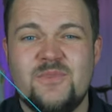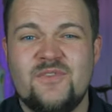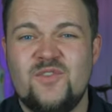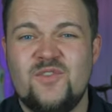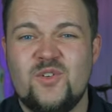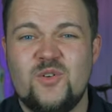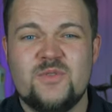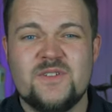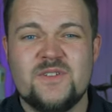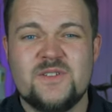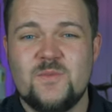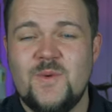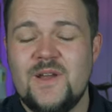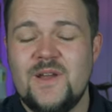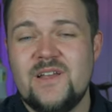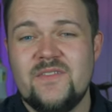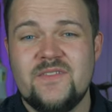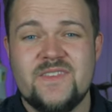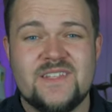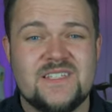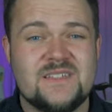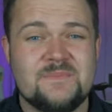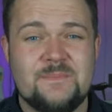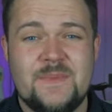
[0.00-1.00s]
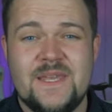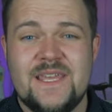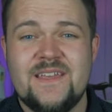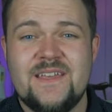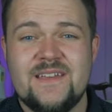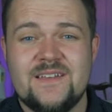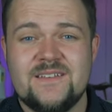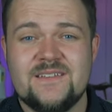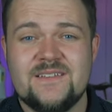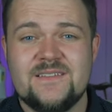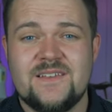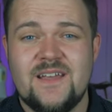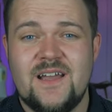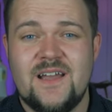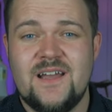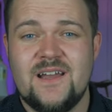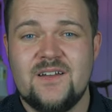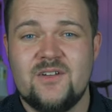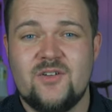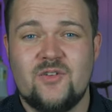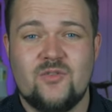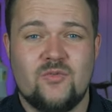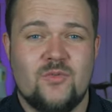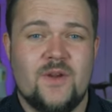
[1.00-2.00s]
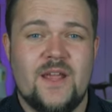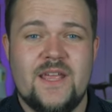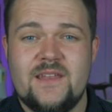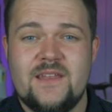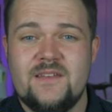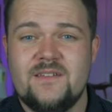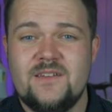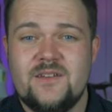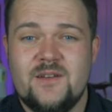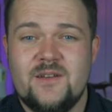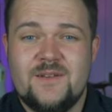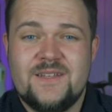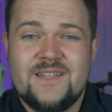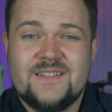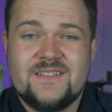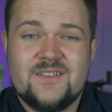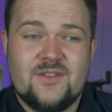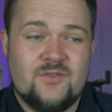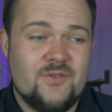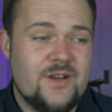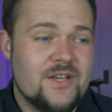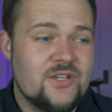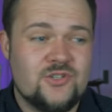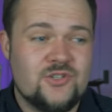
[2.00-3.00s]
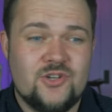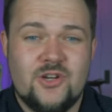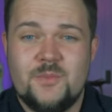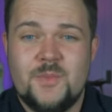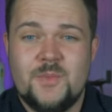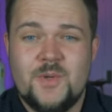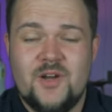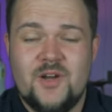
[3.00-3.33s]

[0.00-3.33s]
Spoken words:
before as well, the speakers are great. You know, it does a great job